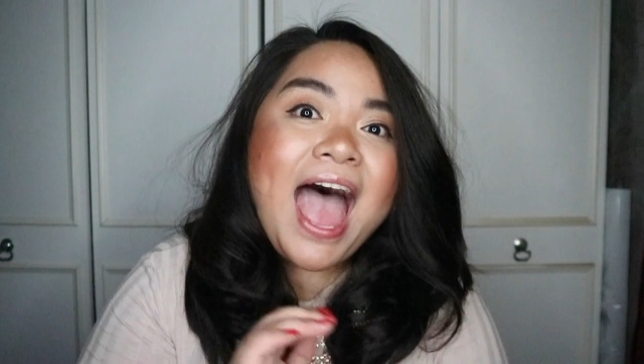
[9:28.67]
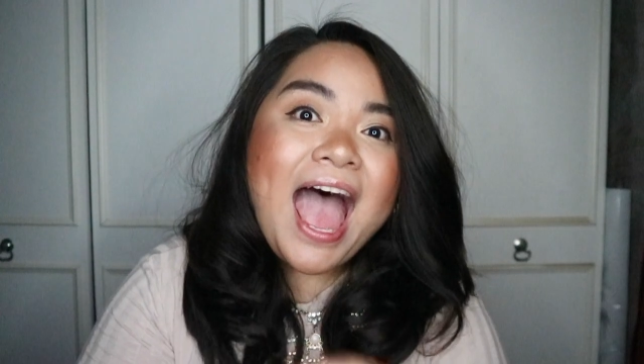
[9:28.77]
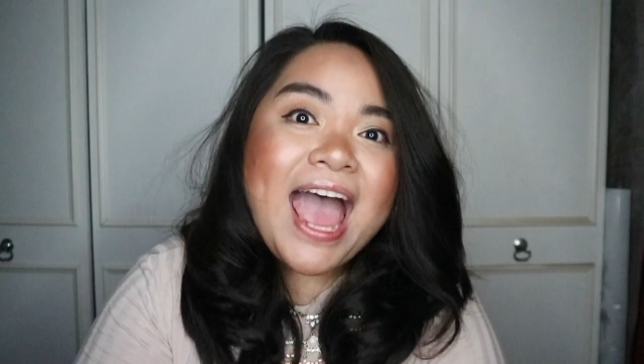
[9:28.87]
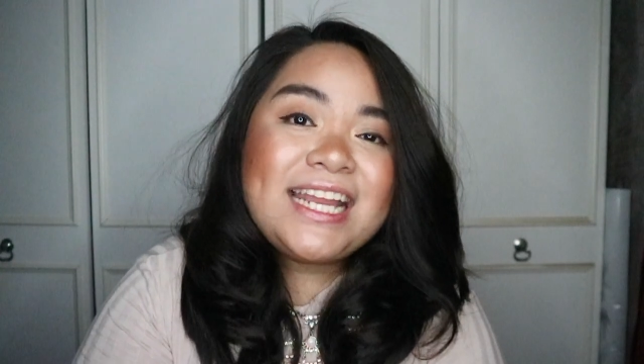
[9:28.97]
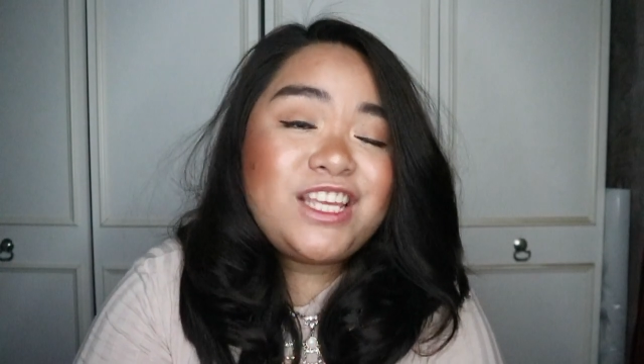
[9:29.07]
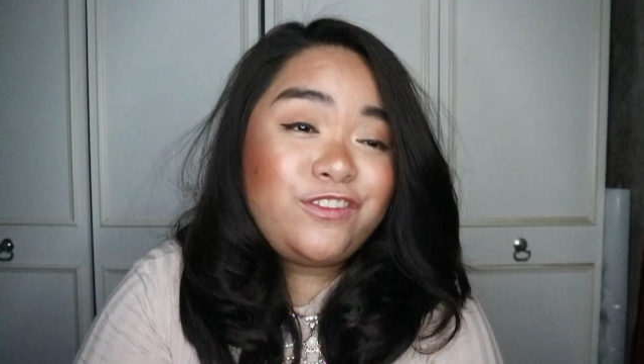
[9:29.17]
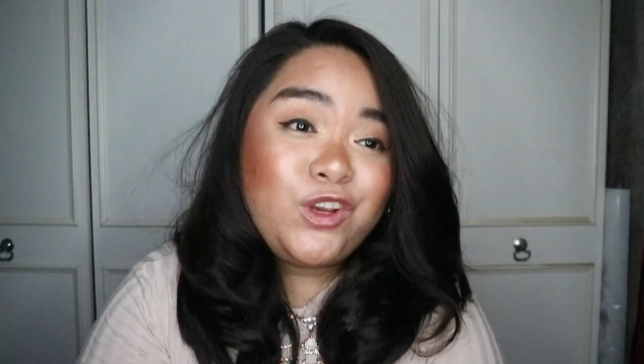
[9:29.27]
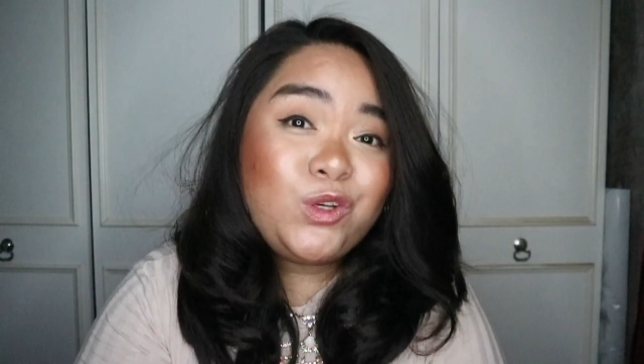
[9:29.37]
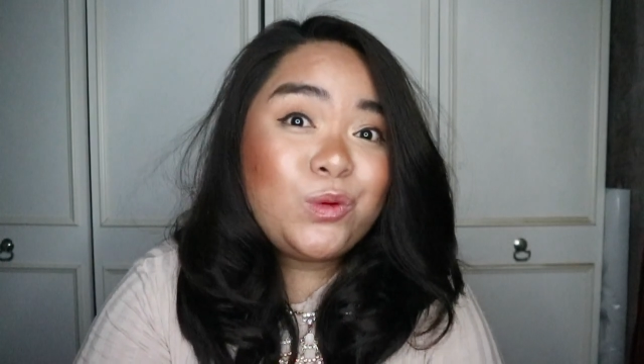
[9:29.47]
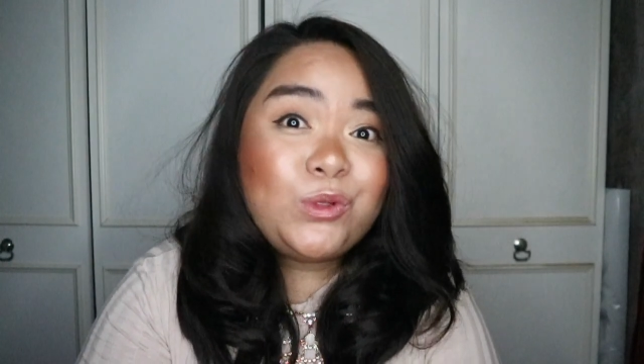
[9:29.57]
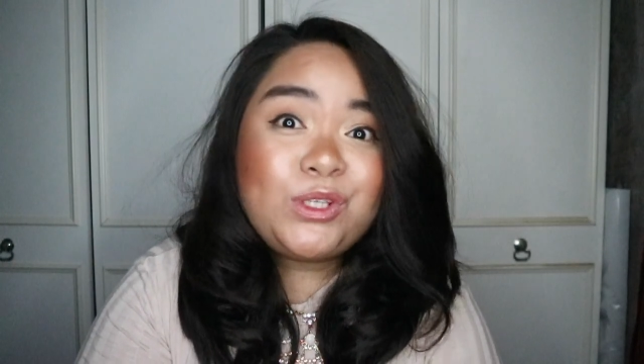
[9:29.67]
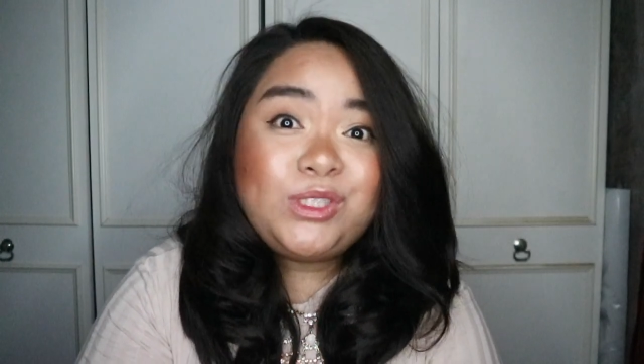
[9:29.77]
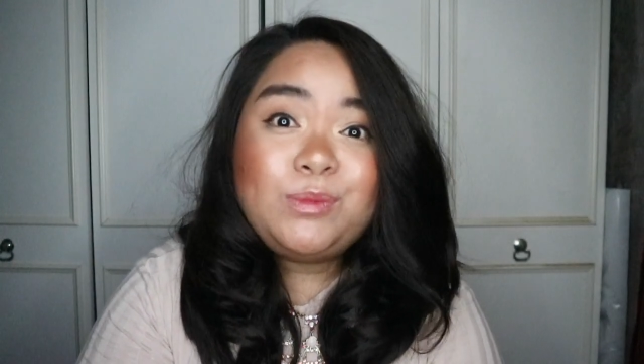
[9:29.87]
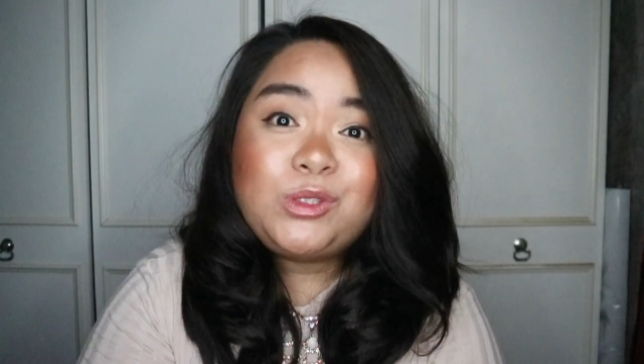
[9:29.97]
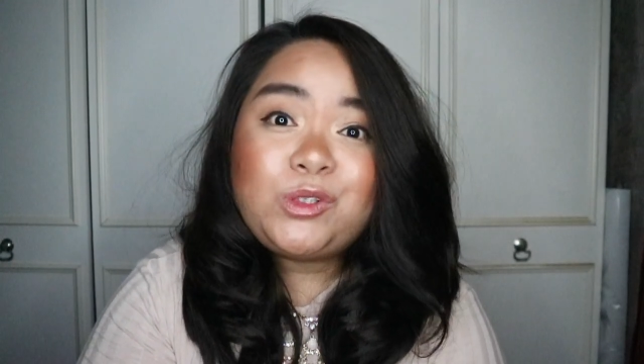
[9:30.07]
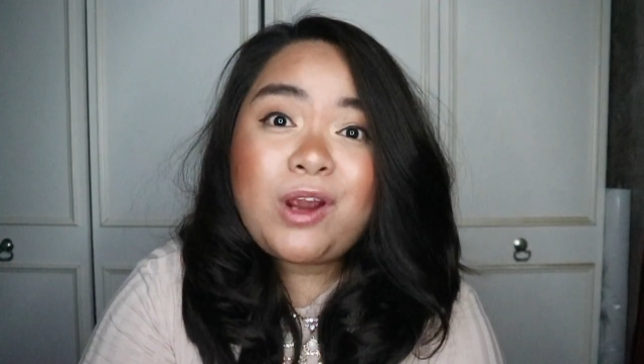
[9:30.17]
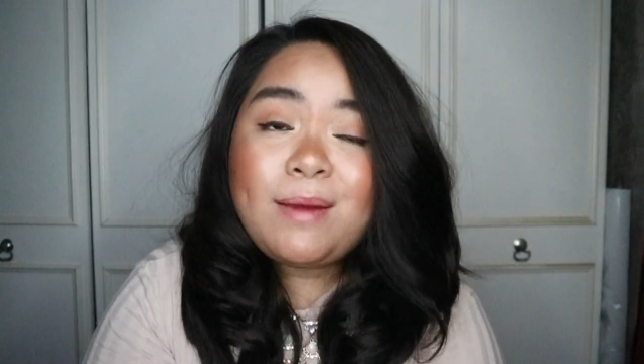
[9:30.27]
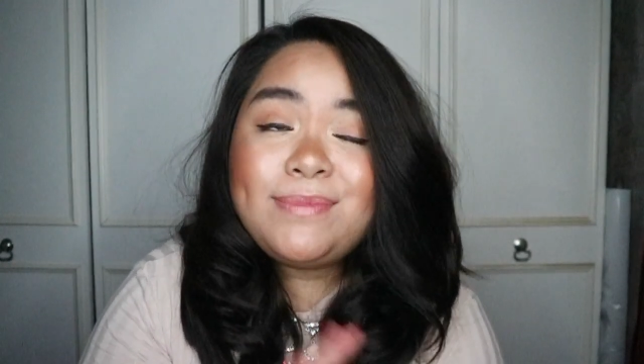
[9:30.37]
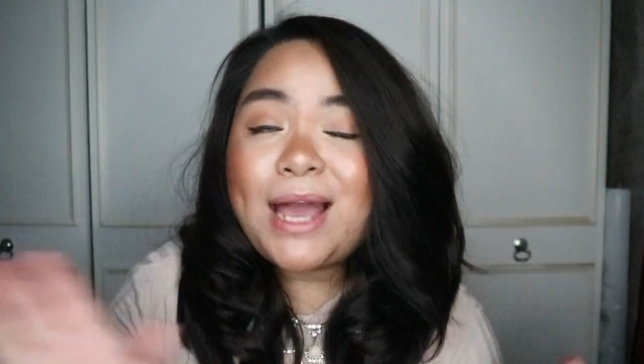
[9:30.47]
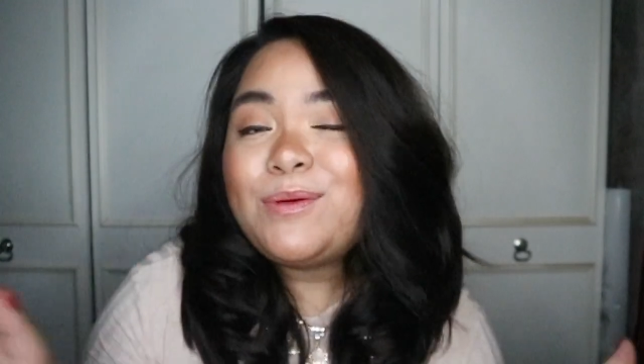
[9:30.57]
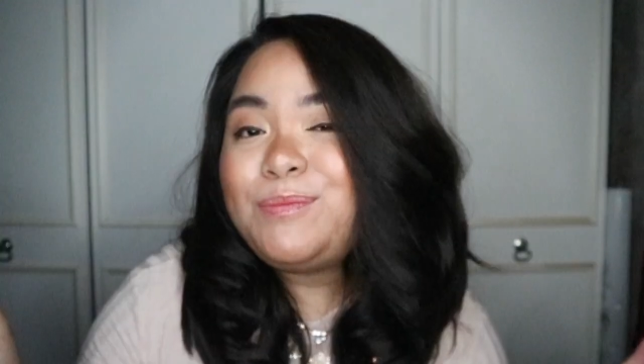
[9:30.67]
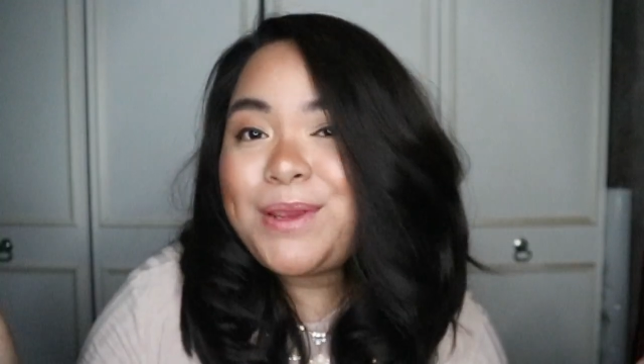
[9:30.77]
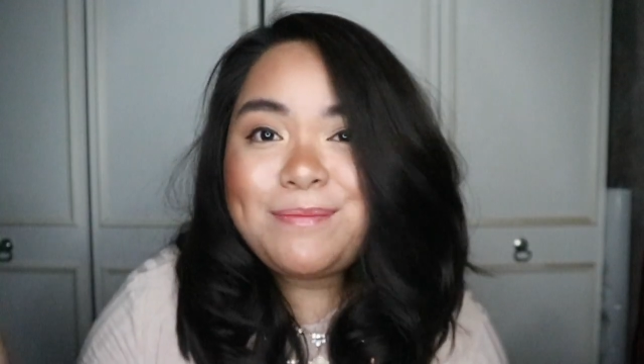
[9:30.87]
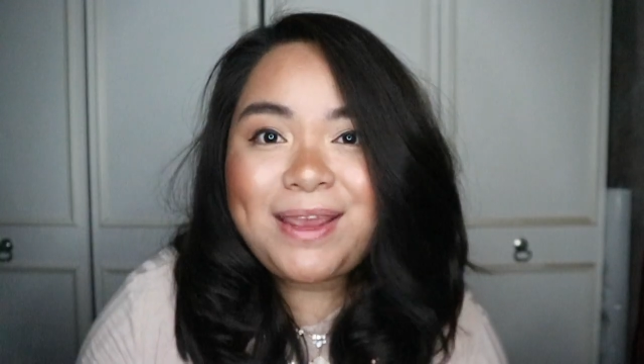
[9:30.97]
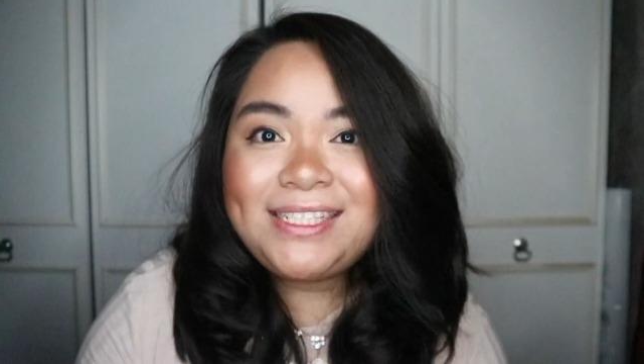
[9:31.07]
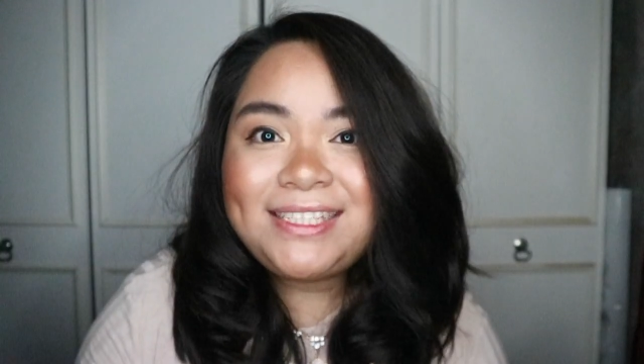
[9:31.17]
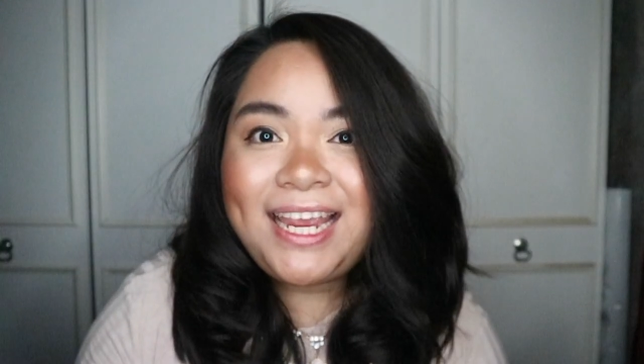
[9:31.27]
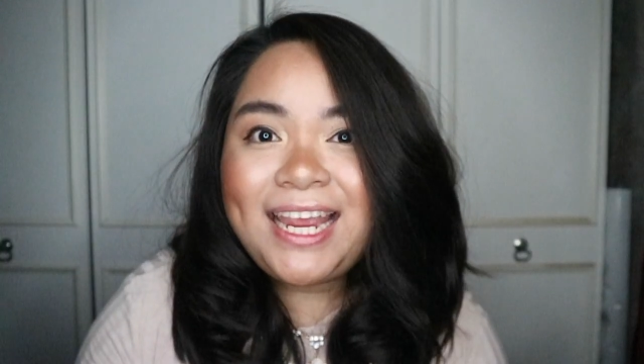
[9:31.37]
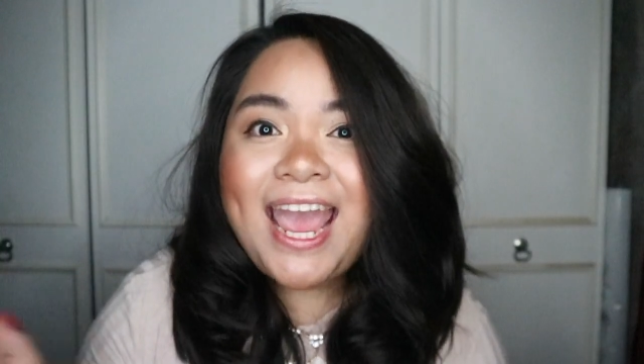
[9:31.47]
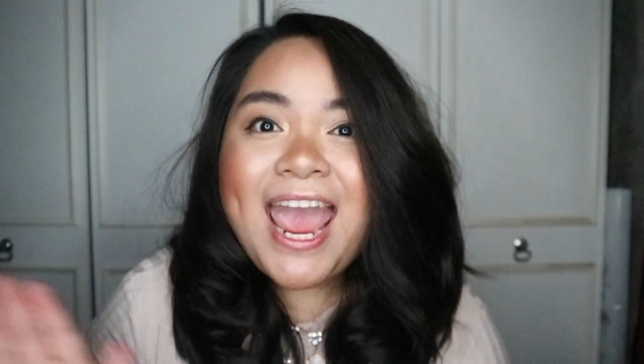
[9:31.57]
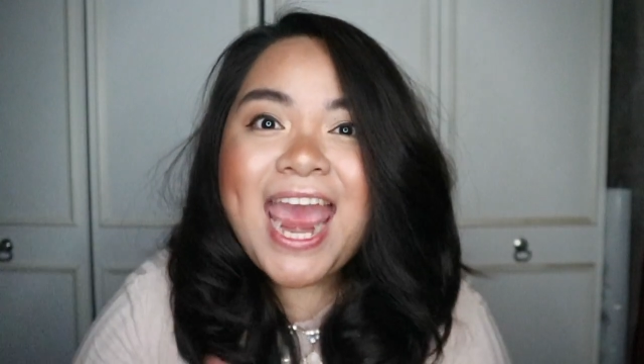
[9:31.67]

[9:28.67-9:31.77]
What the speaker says: and if you could also subscribe, that would be amazing.